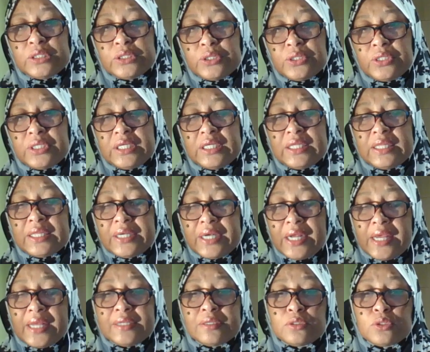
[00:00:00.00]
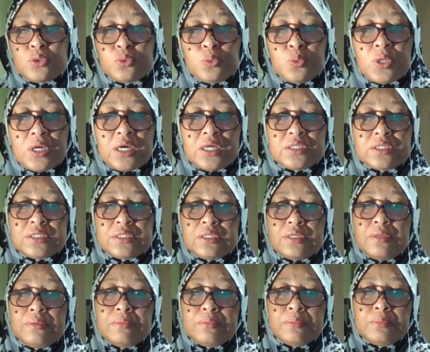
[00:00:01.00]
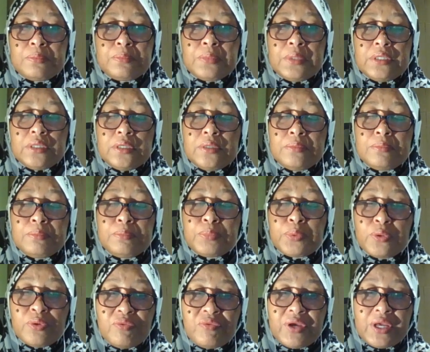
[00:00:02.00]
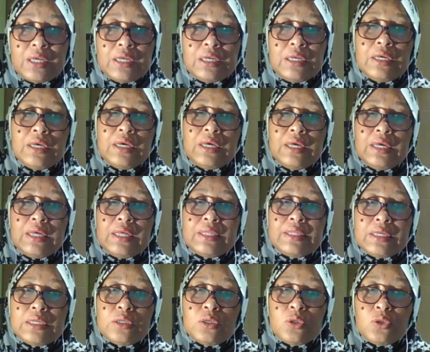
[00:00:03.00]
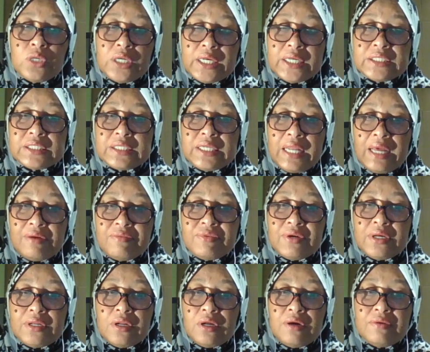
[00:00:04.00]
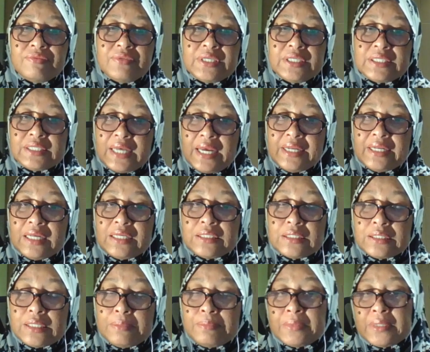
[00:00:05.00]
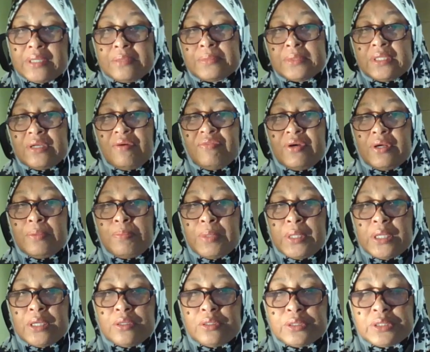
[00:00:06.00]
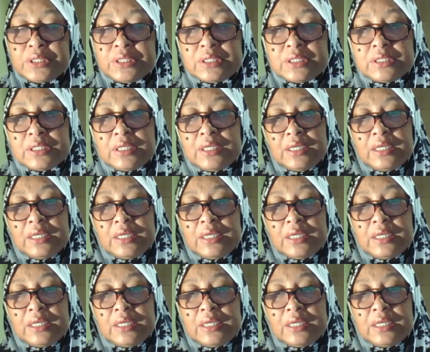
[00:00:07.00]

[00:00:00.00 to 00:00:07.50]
showed a trend towards improving the knowledge level of the signs and symptoms of abuse.